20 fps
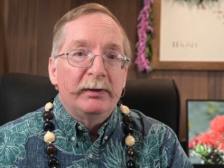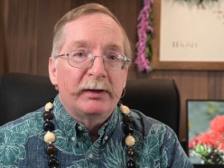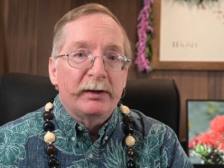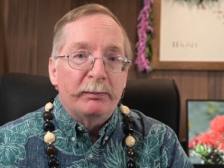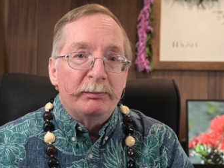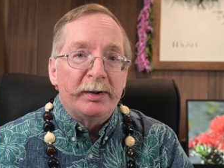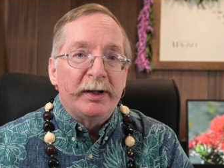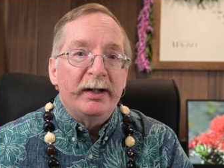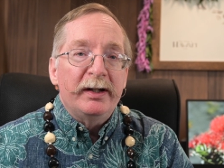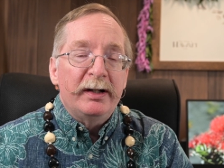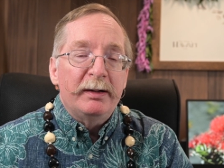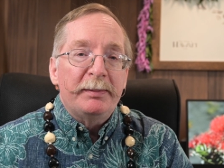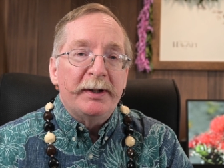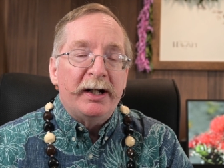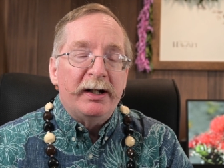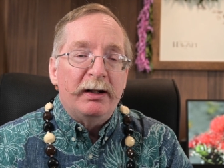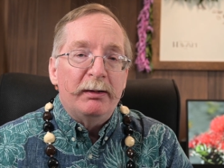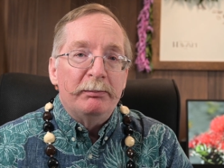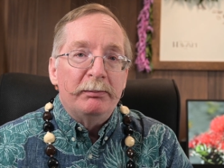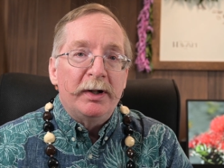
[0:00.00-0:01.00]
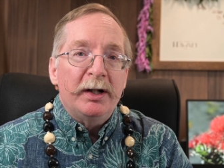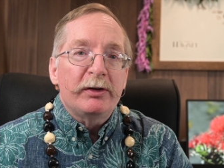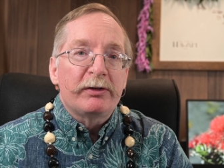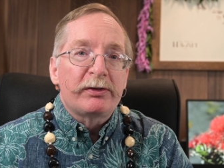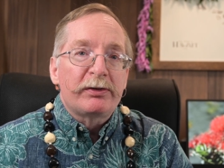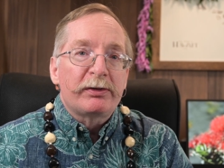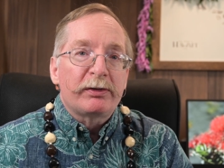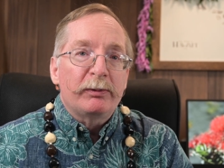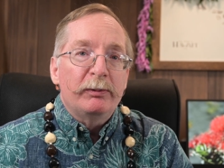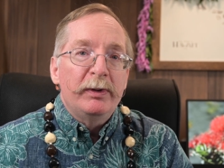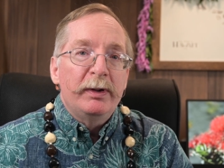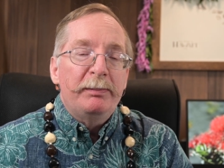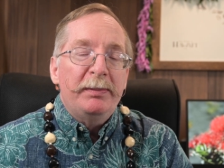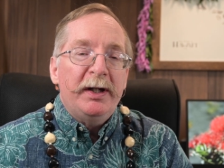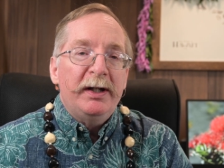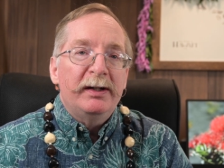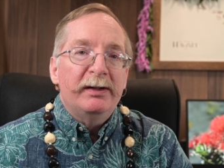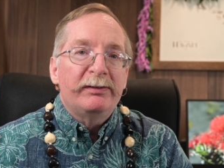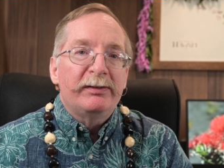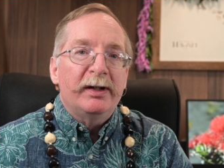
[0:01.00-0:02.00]
complain about how much we
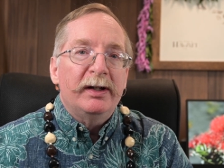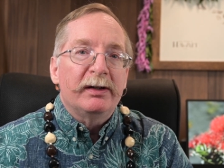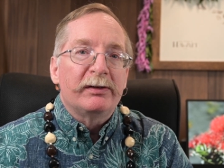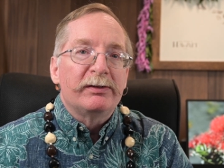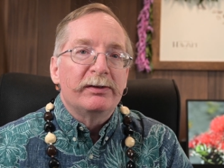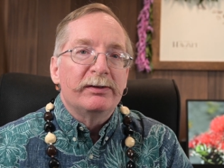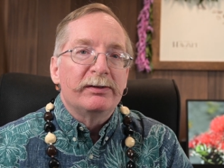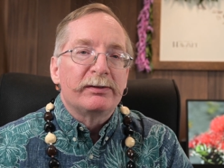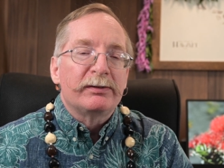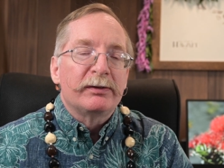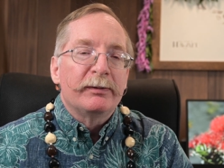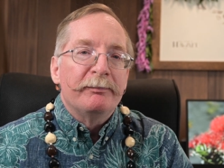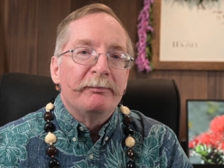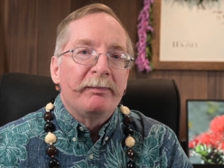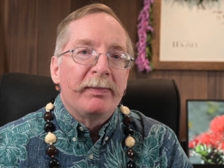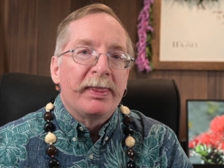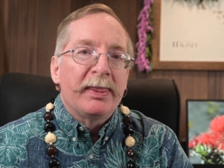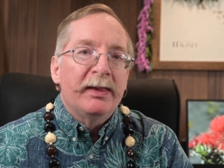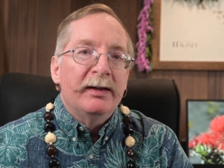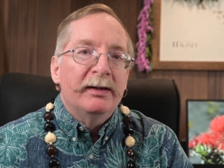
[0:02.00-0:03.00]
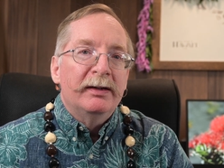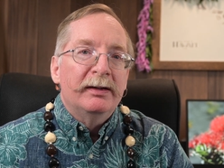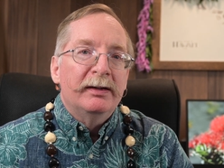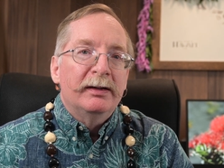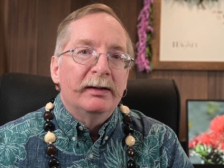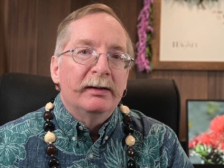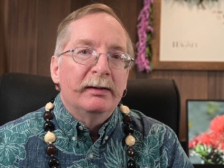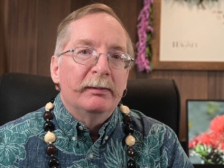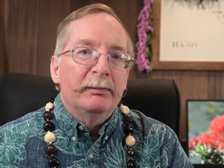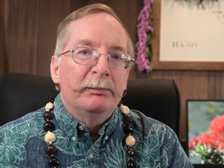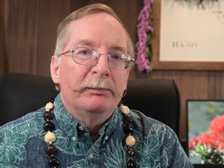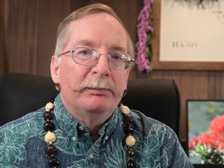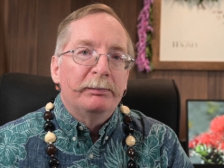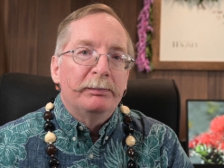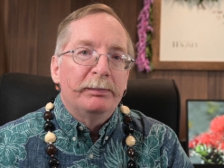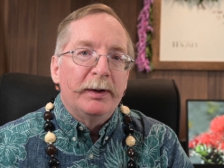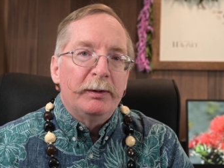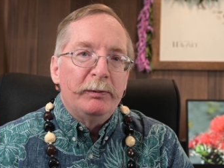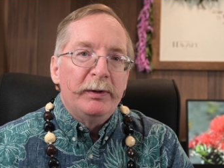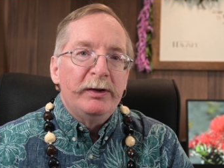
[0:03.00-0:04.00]
pay in taxes,
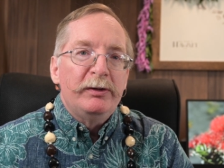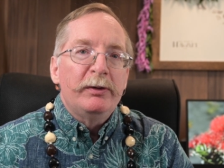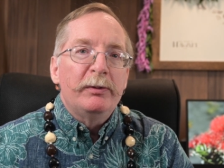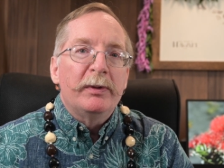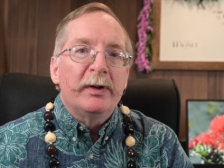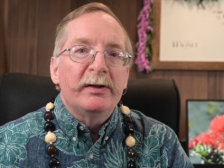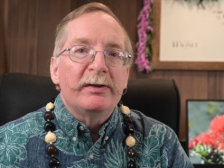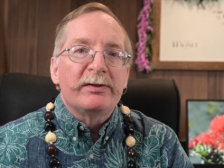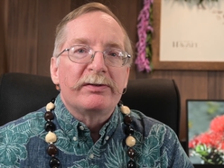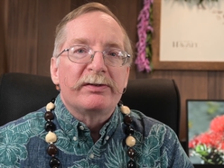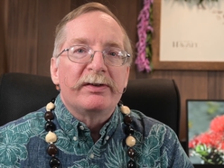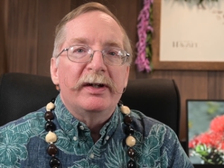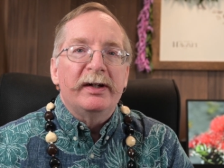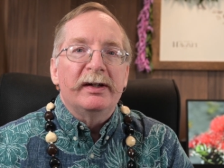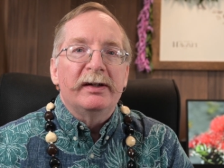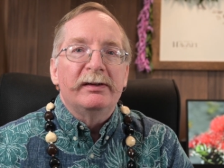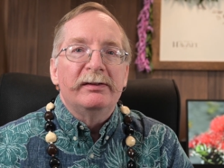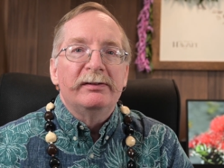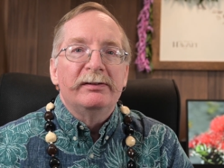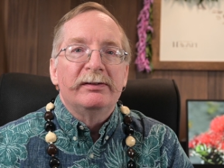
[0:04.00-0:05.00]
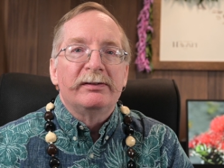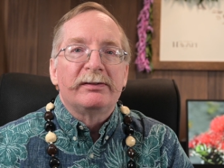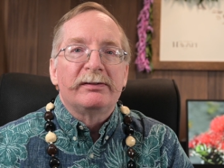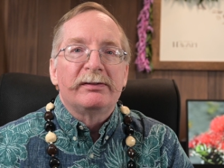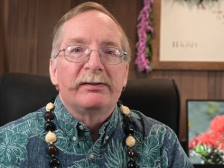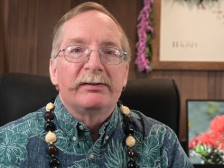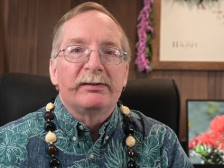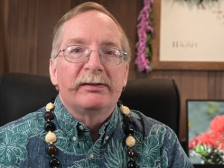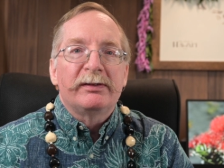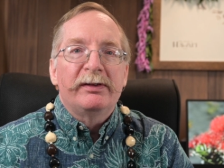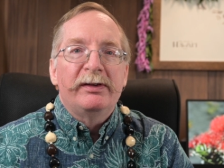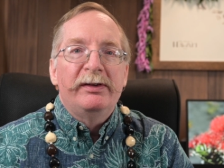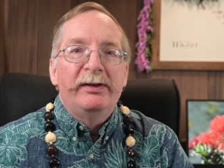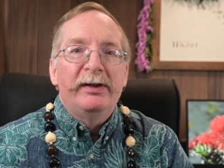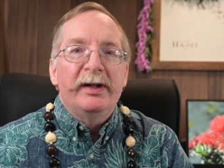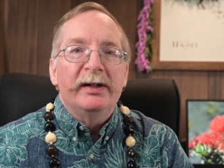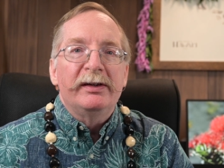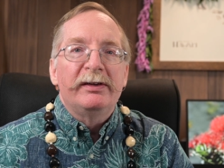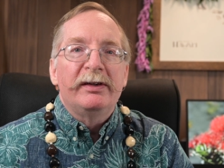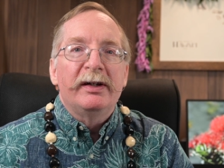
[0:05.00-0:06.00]
but we do understand
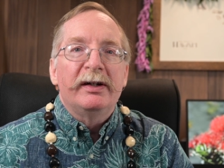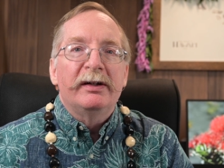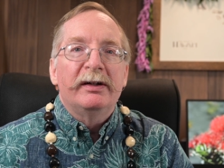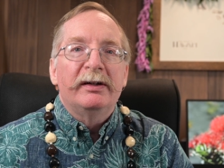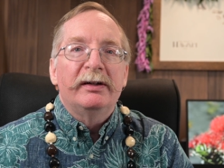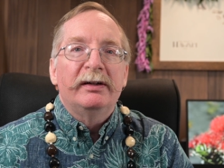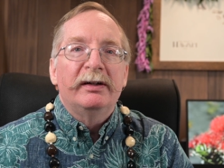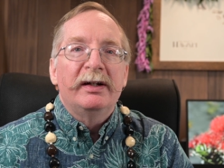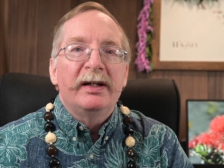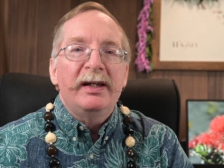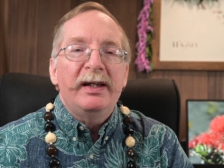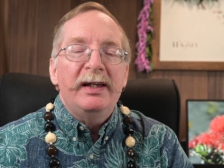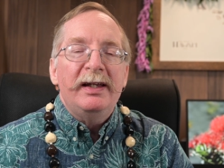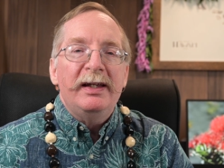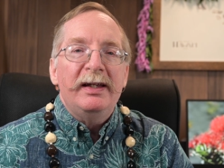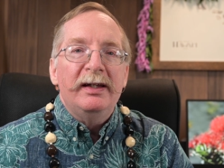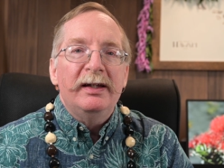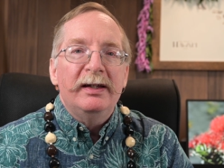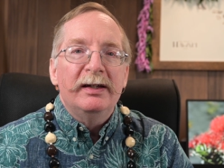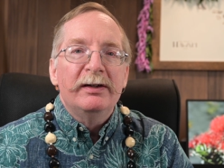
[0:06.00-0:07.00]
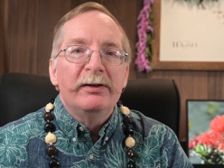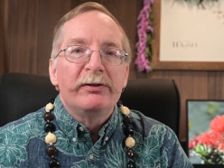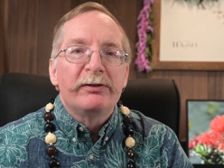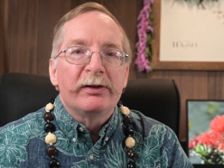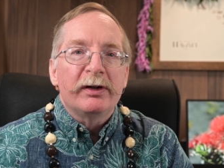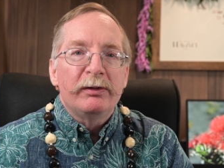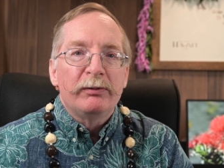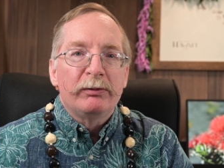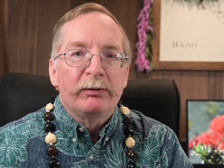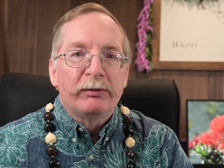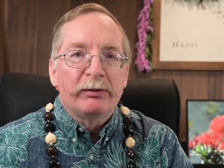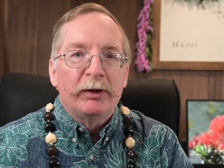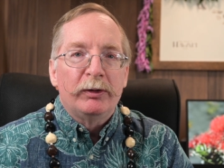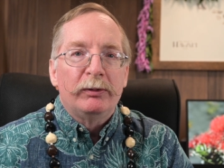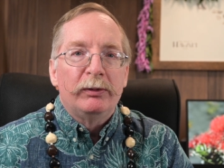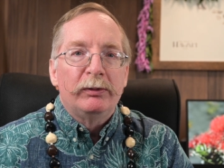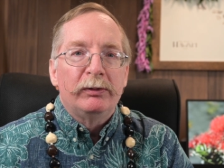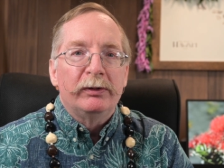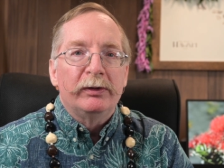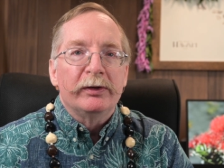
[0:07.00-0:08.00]
that there is a
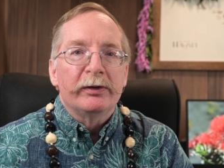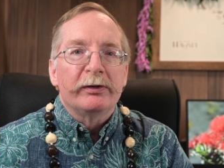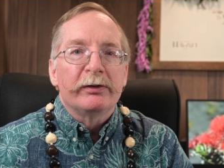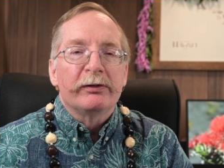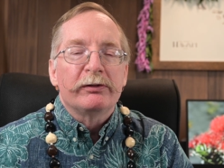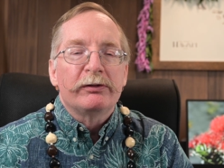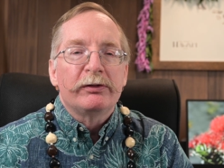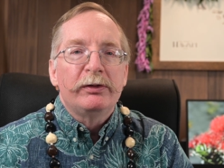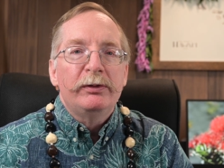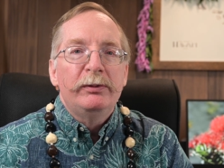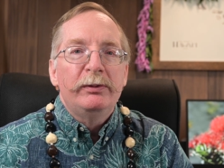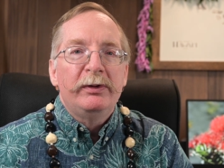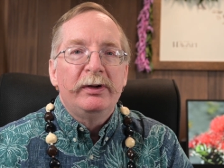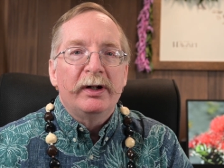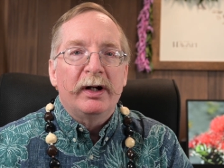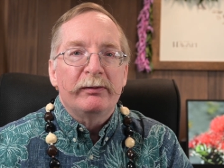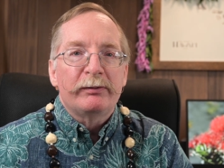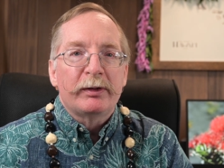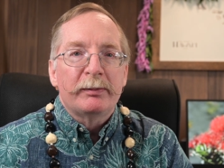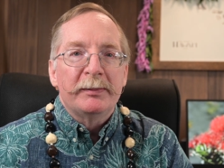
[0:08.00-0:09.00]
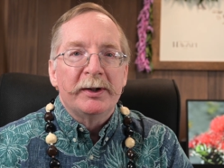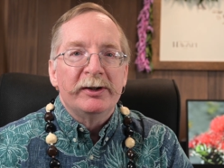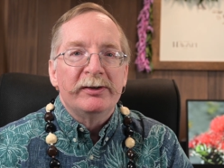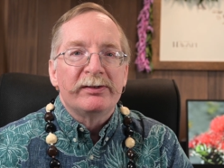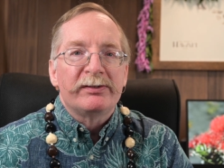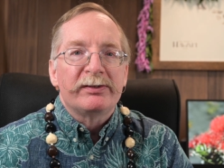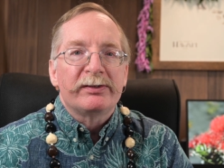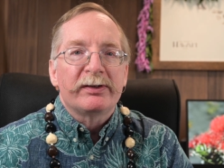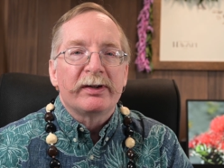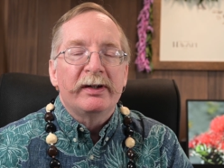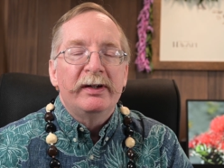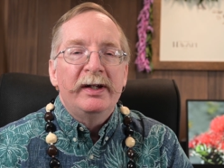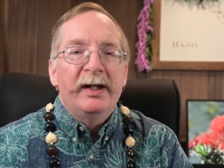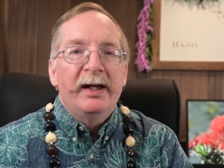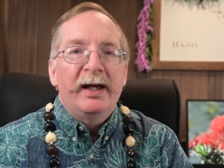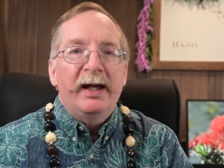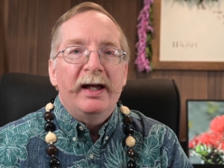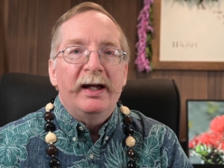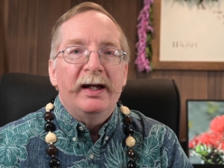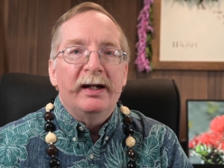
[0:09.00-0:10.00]
role to government
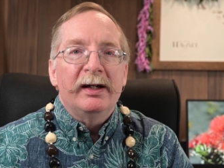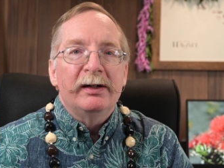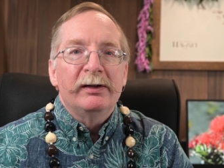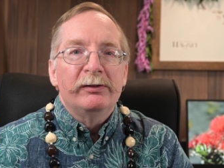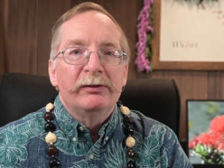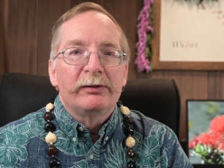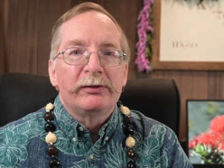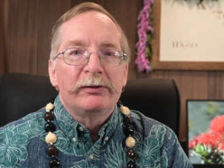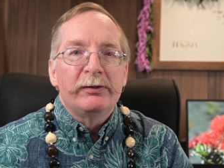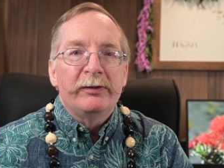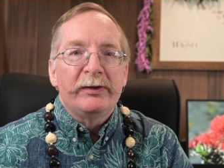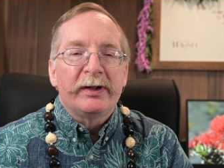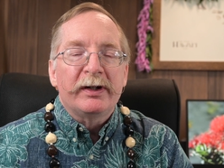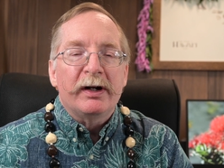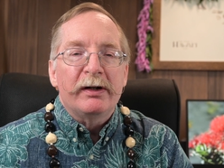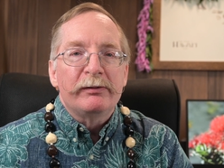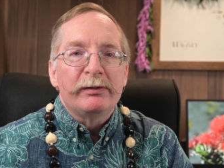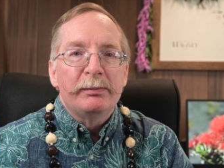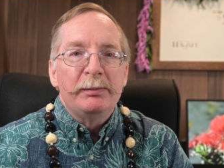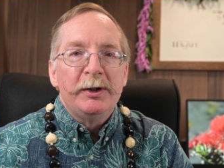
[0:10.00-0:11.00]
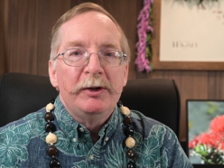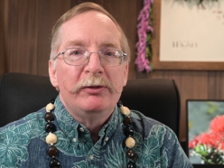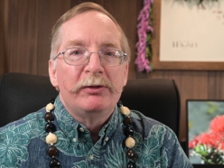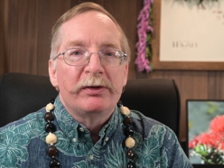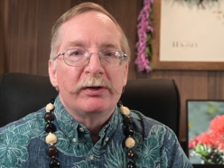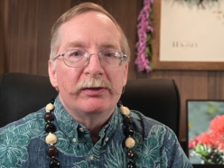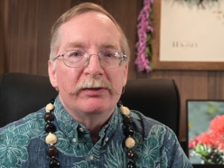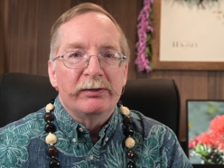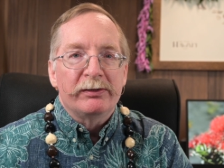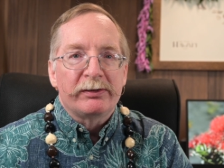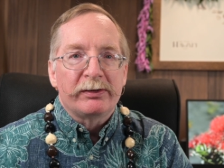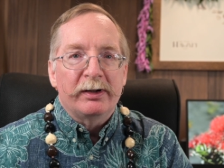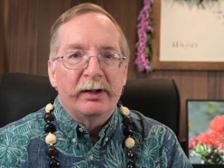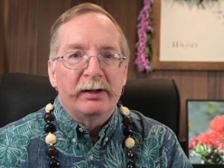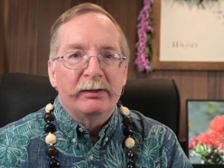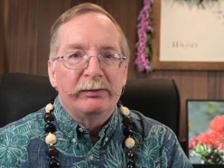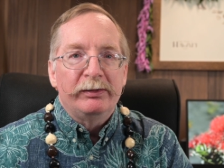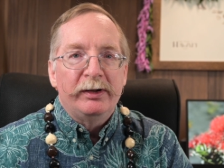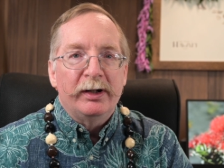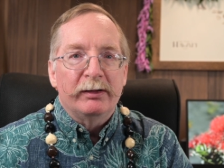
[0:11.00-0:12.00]
and to the contributions
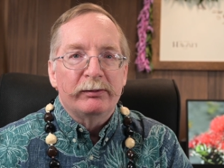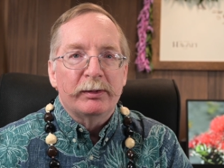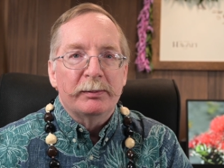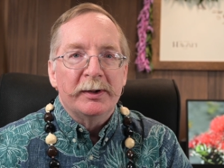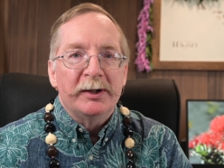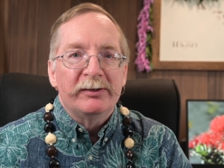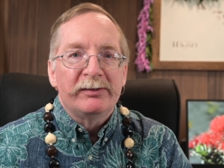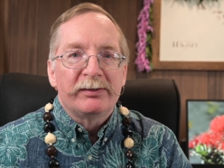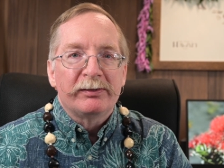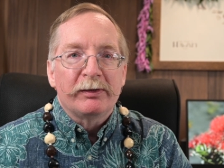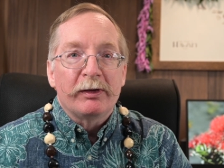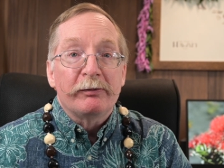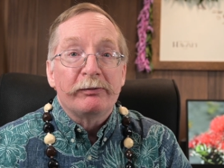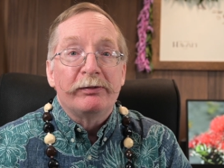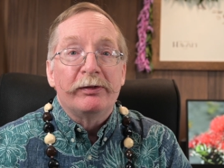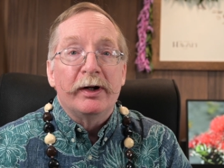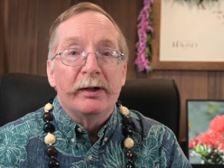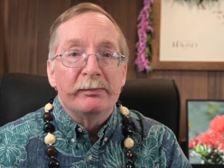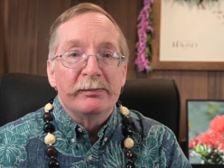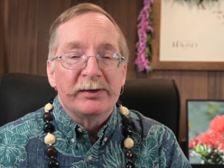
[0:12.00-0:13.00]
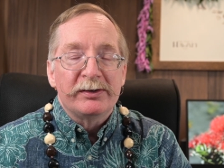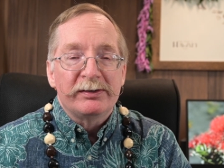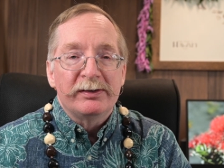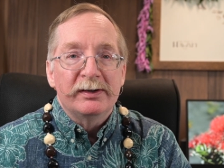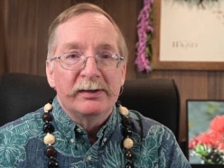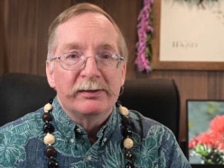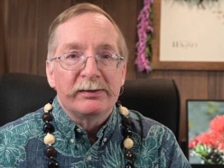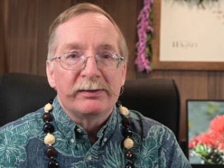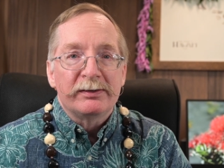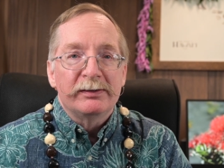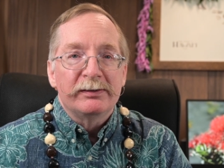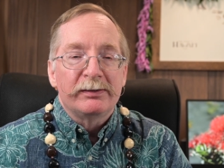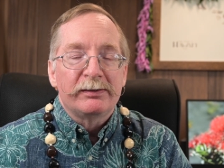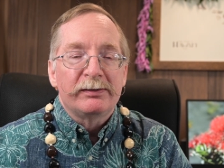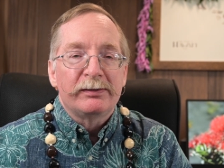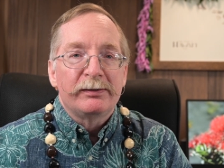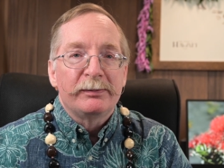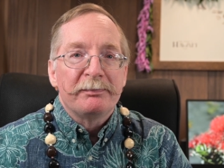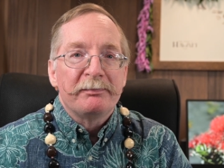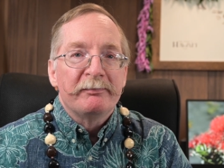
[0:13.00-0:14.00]
of government from
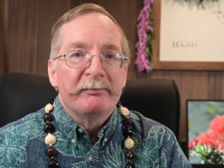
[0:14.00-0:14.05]
citizens.